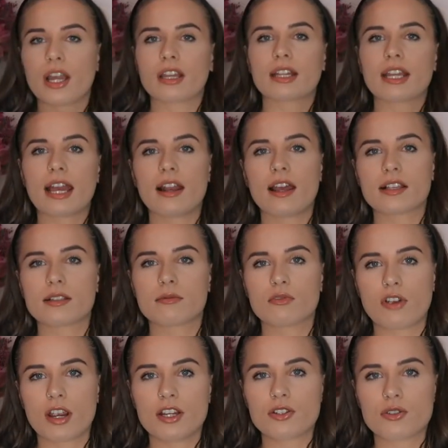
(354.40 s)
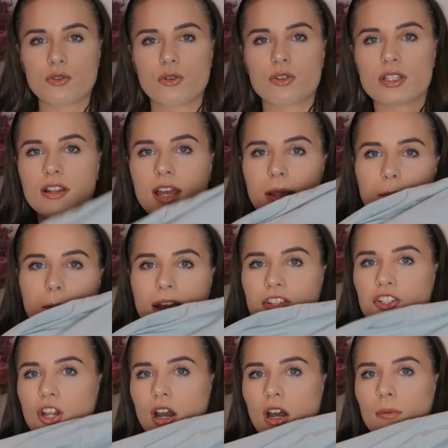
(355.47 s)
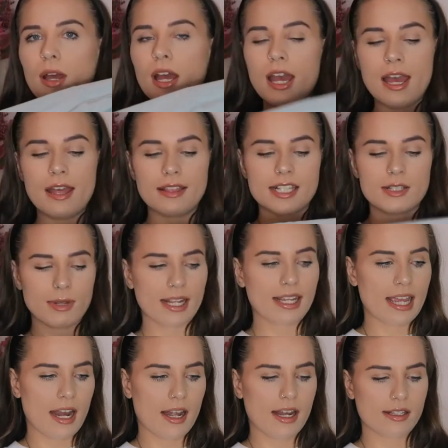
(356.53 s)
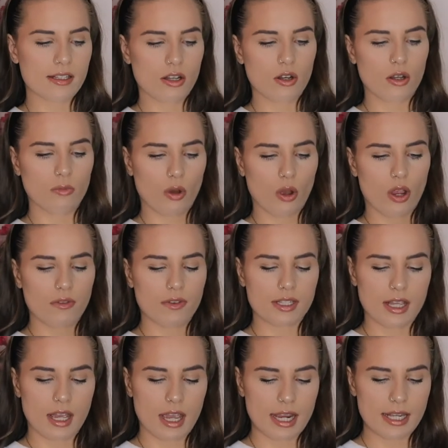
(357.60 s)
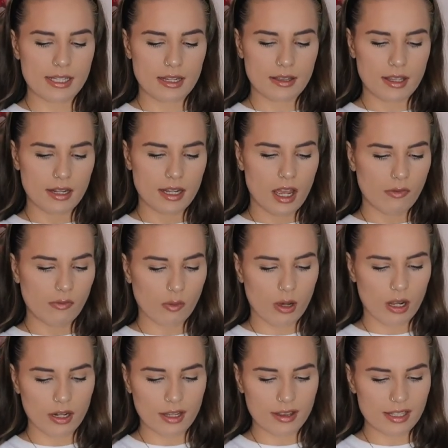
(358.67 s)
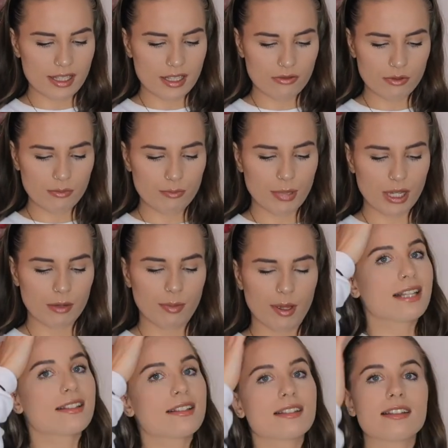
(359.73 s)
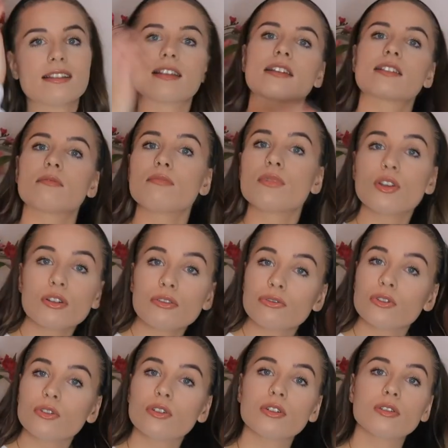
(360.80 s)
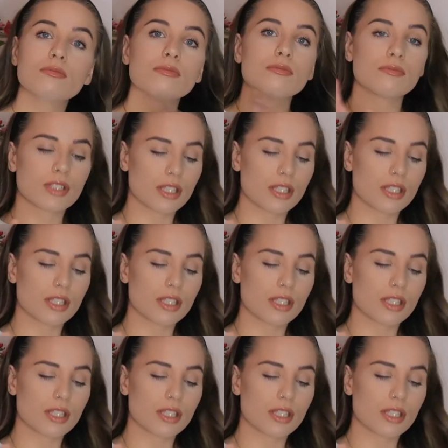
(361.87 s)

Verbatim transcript: i could get like some grey shorts and like match it up this one again is a lot more oversized than the other one this is from Big Bill and this is like some uniform